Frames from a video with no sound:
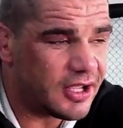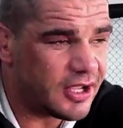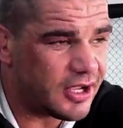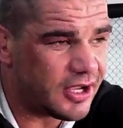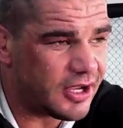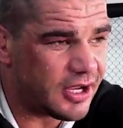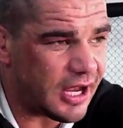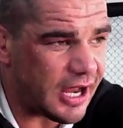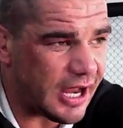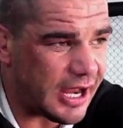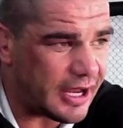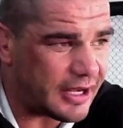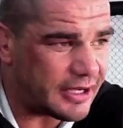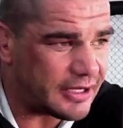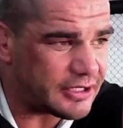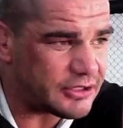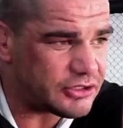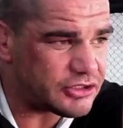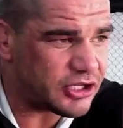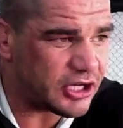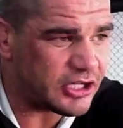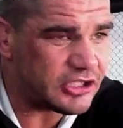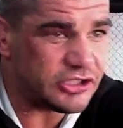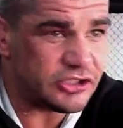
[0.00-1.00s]
and it
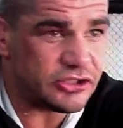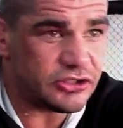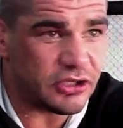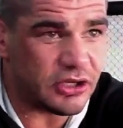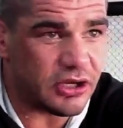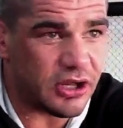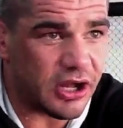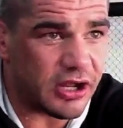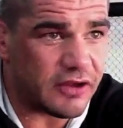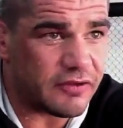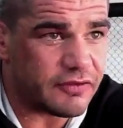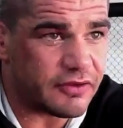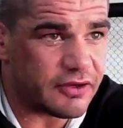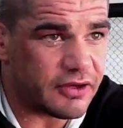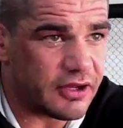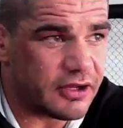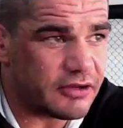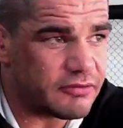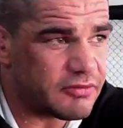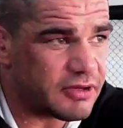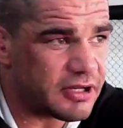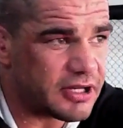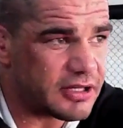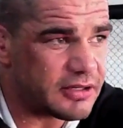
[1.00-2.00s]
changes your life, you know.
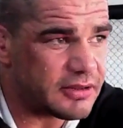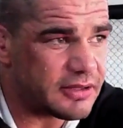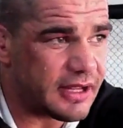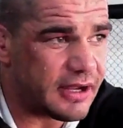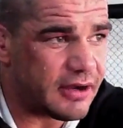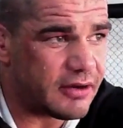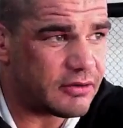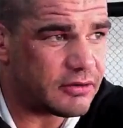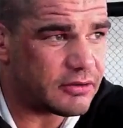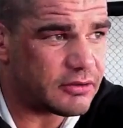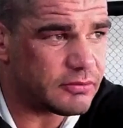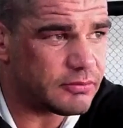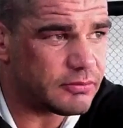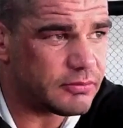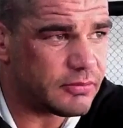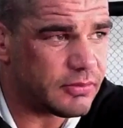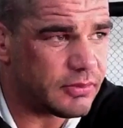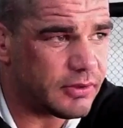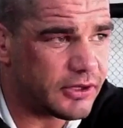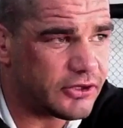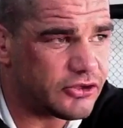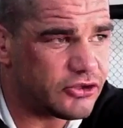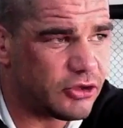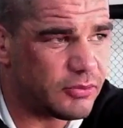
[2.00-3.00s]
Really now,
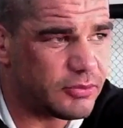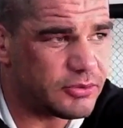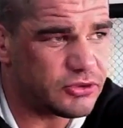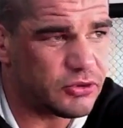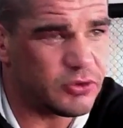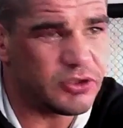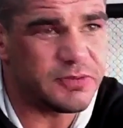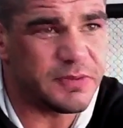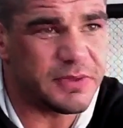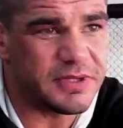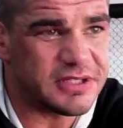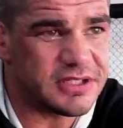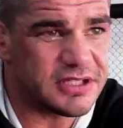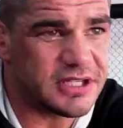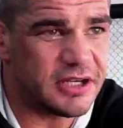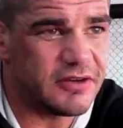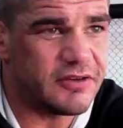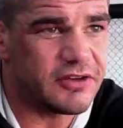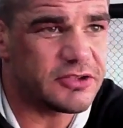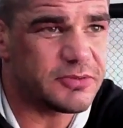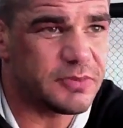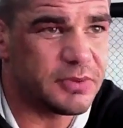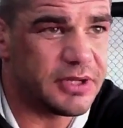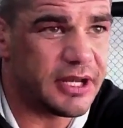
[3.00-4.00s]
my job has always been
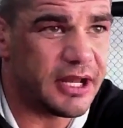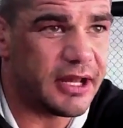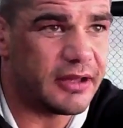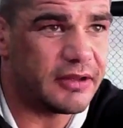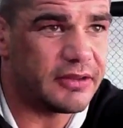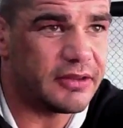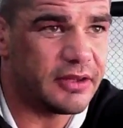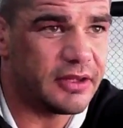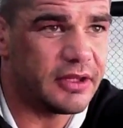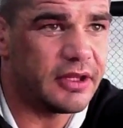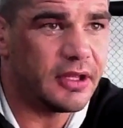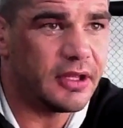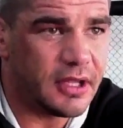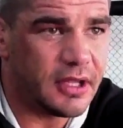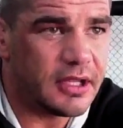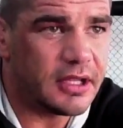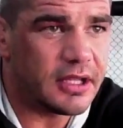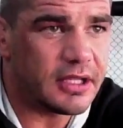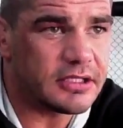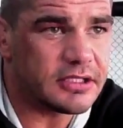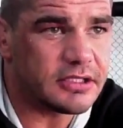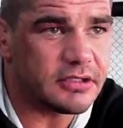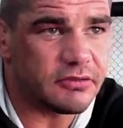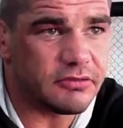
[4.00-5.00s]
serious, but now
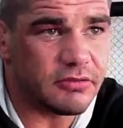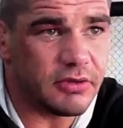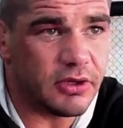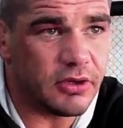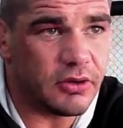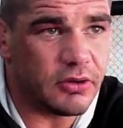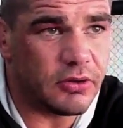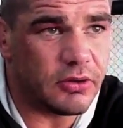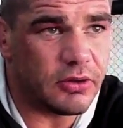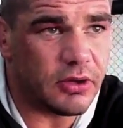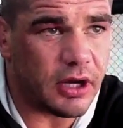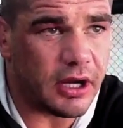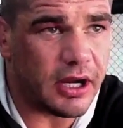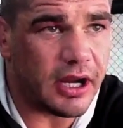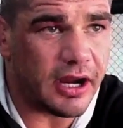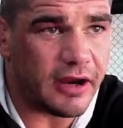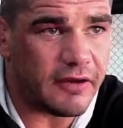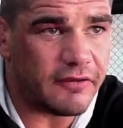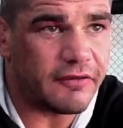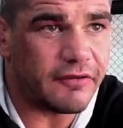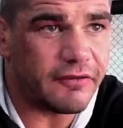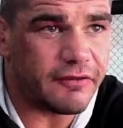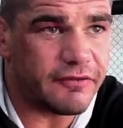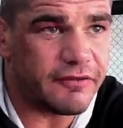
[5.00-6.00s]
it's a real, I
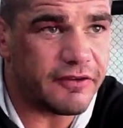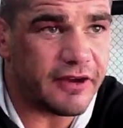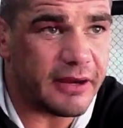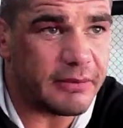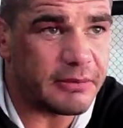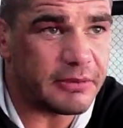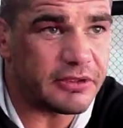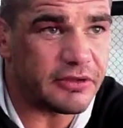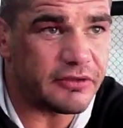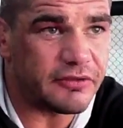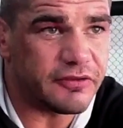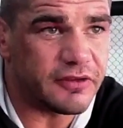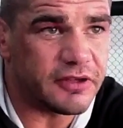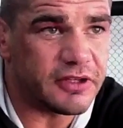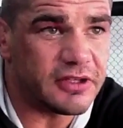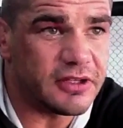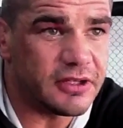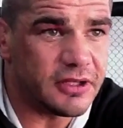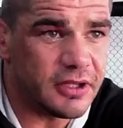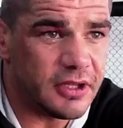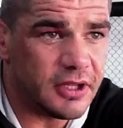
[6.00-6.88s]
have family to feed.